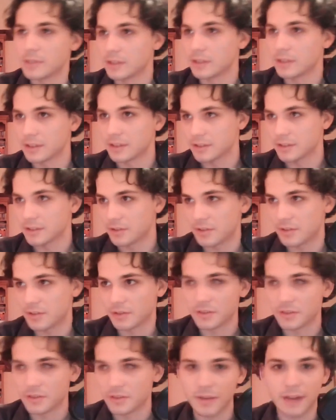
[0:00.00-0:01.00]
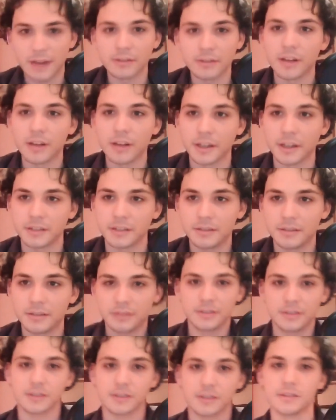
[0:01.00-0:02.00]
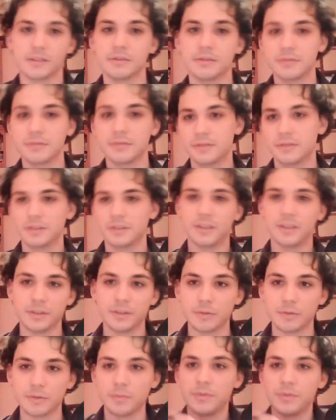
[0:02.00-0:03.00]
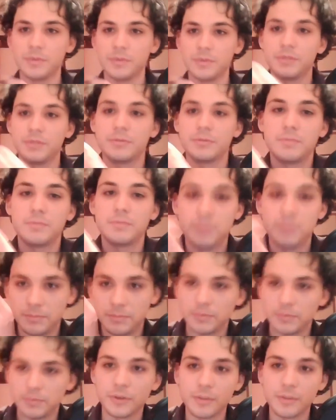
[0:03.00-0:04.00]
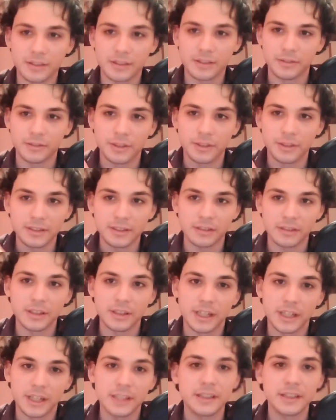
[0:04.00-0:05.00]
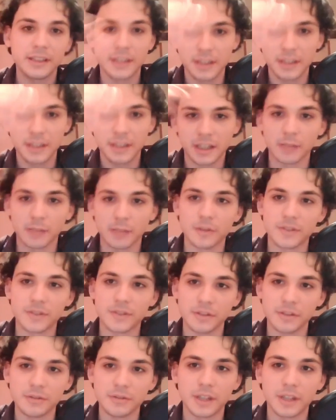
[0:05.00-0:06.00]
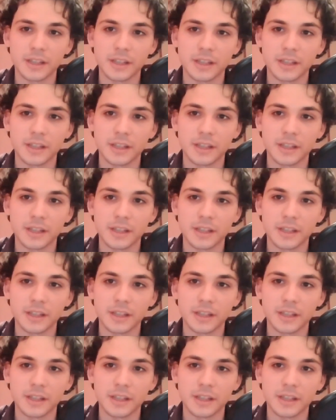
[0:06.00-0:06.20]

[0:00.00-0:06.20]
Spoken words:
because in your songs you outline, you know, you were born in Mexico in 1998, came over to the UK in